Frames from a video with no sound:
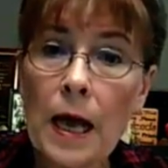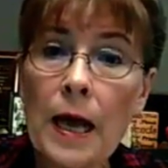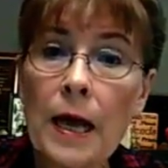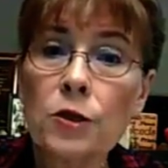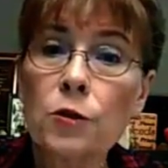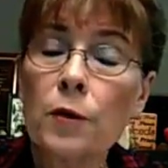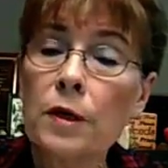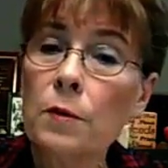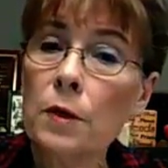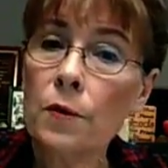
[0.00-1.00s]
and you're going
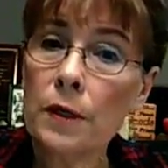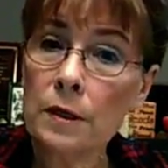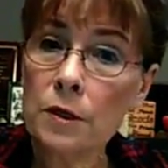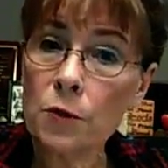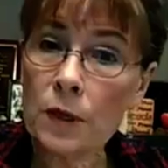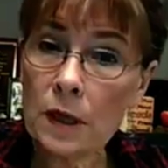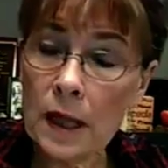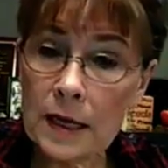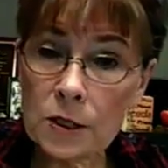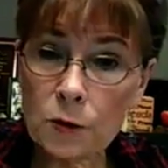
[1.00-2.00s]
to be going into a
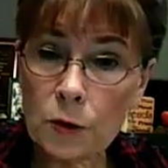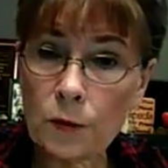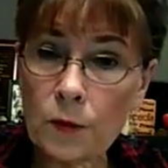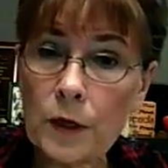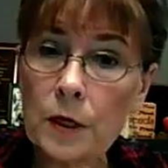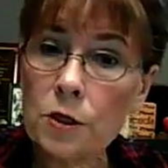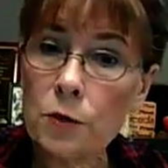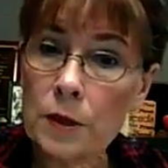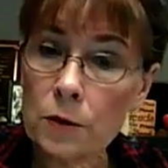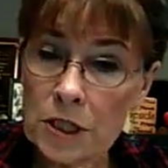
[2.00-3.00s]
classroom to
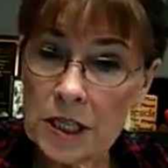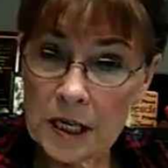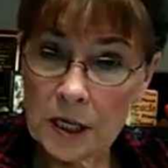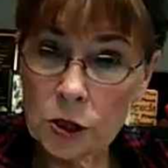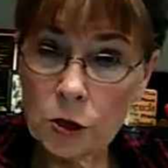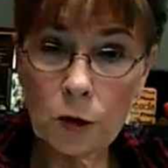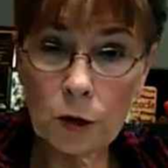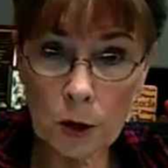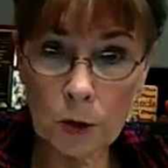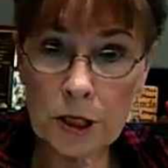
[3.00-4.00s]
either teach or
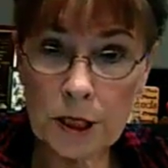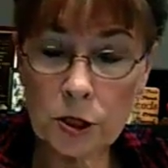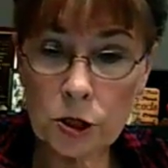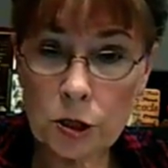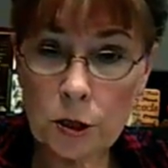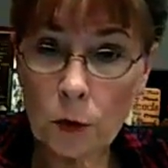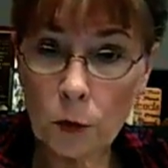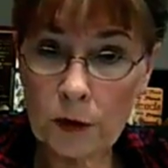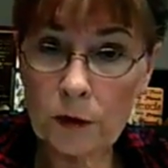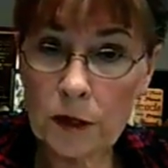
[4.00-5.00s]
co-teach
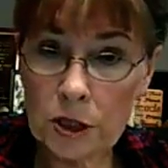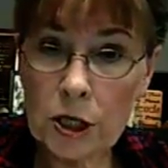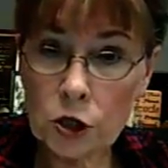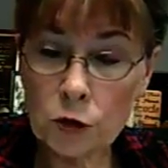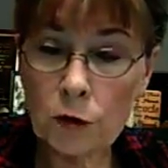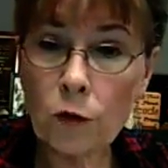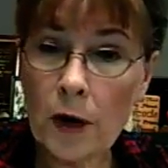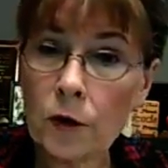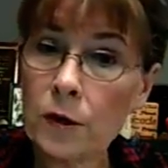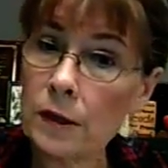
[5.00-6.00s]
with the teacher of
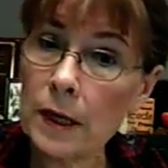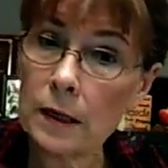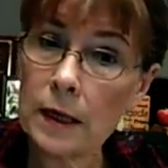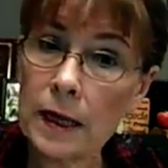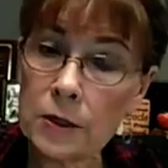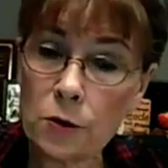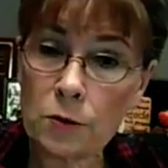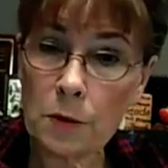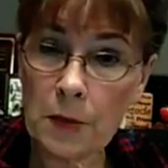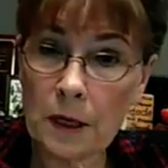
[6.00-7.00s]
record in that classroom,
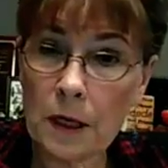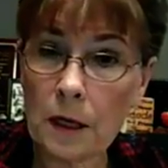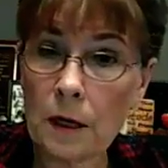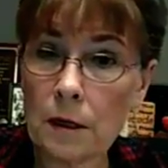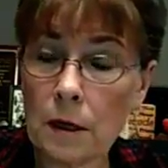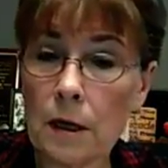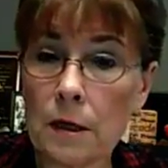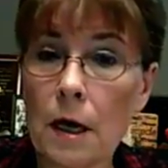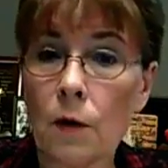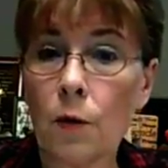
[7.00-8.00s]
depending on
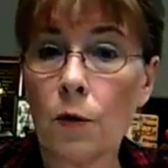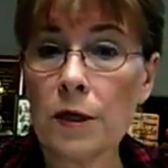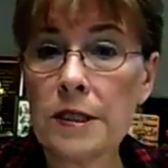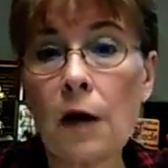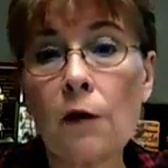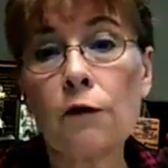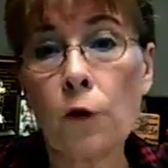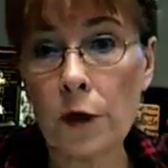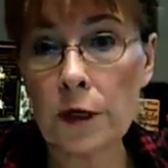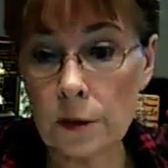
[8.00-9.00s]
how it works out
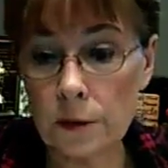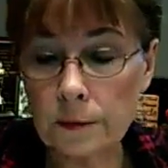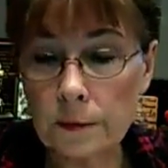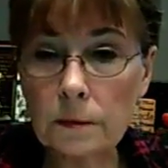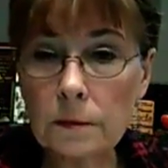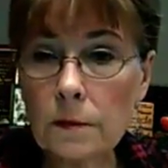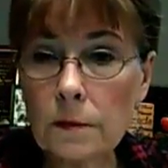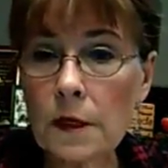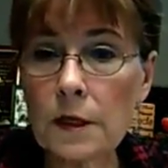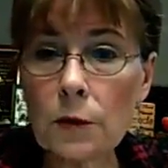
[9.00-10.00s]
for you.
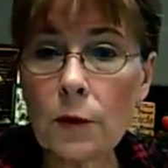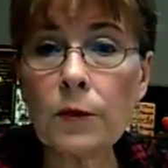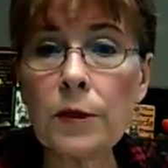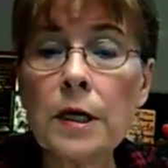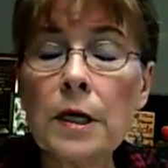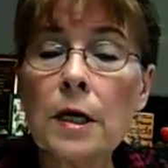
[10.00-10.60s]
So I would